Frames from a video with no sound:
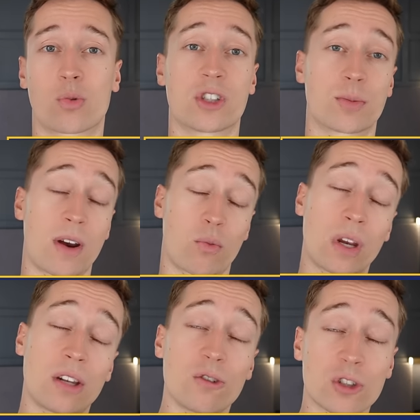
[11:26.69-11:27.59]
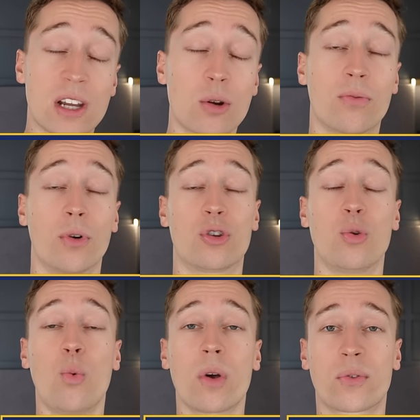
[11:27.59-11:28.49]
which is my REIT newsletter, for a
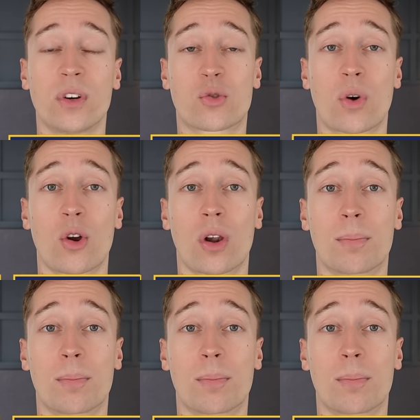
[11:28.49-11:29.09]
2-week free trial.